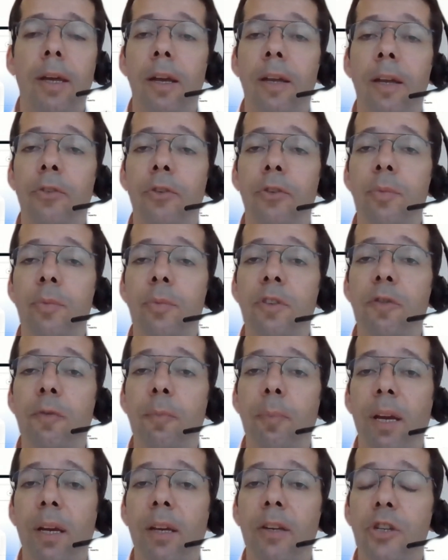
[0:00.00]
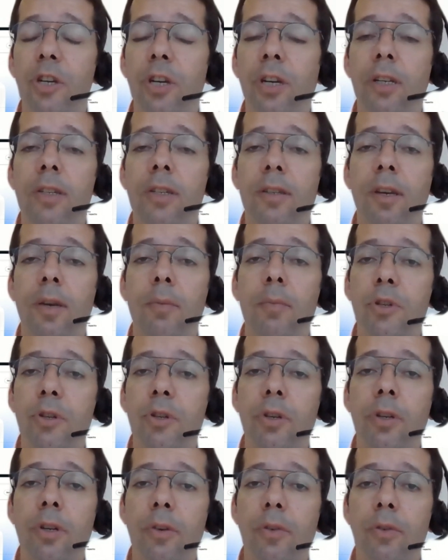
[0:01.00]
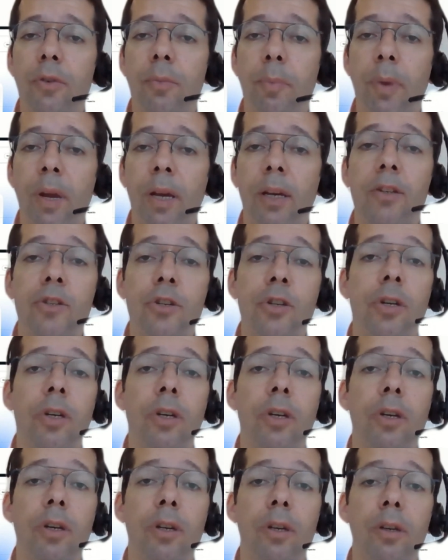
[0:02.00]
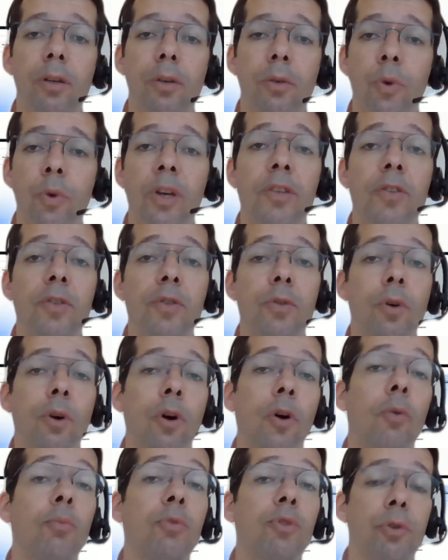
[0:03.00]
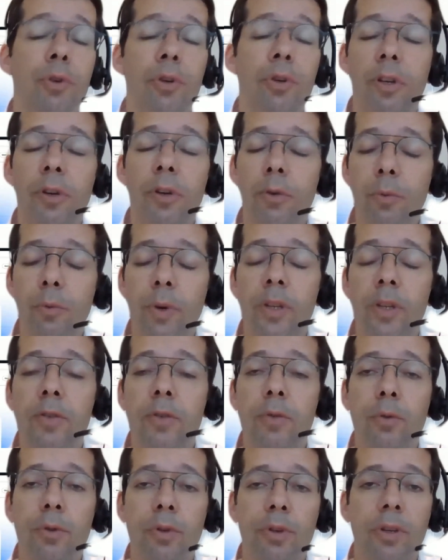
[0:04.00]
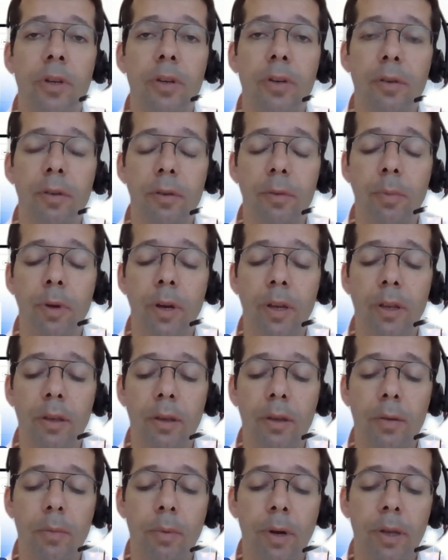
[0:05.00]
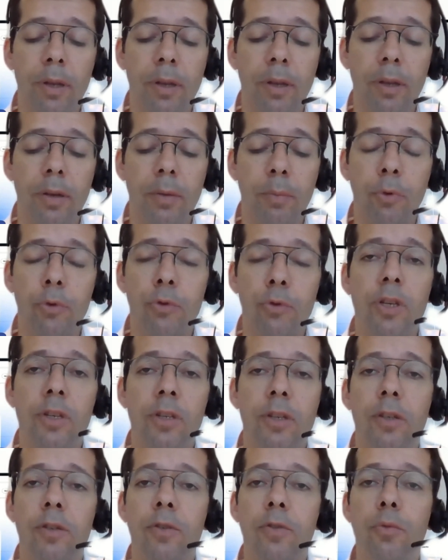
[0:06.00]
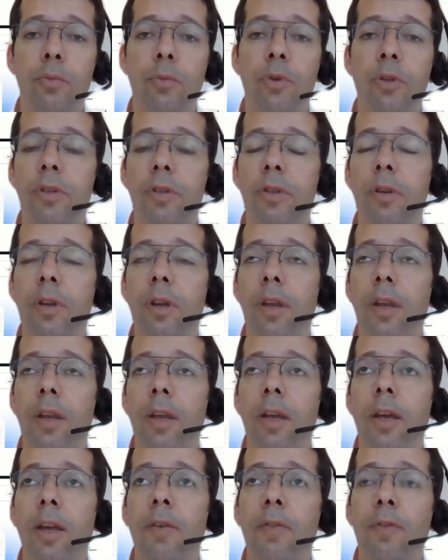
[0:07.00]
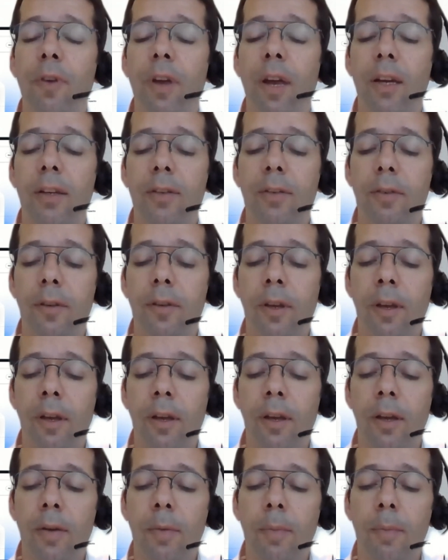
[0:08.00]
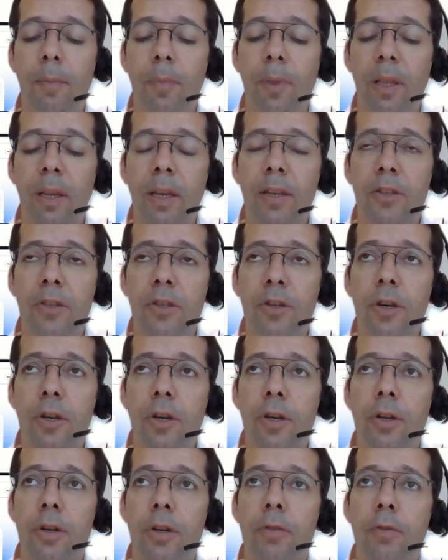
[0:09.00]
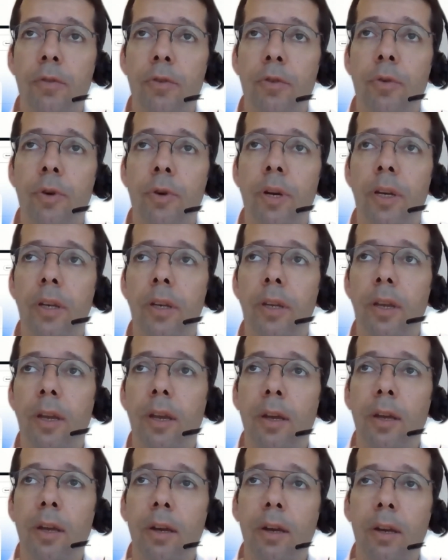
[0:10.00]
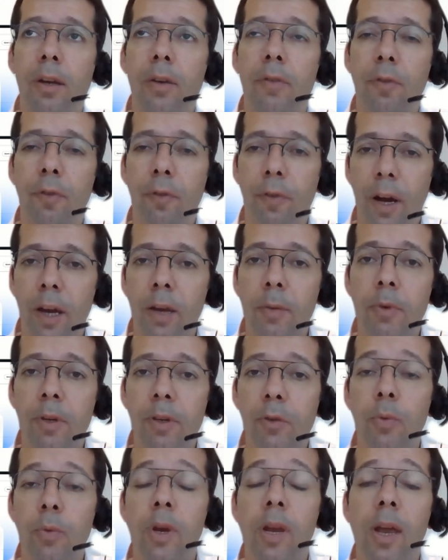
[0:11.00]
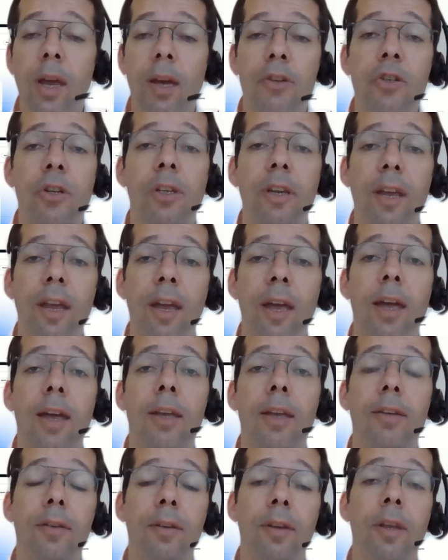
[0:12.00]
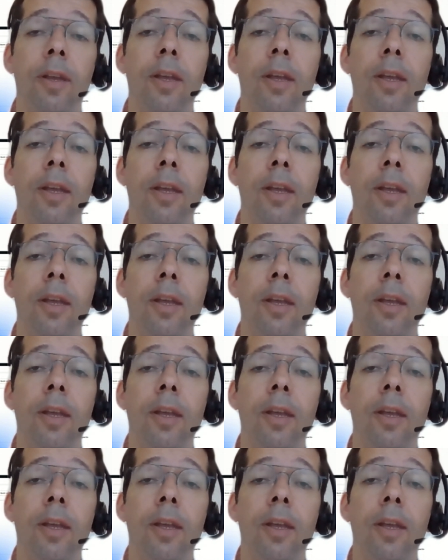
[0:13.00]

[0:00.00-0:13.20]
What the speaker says: In terms of packaging consumption or packaging waste home sorting or waste sorting by the Portuguese consumers, in fact, last year during the confinement, we actually had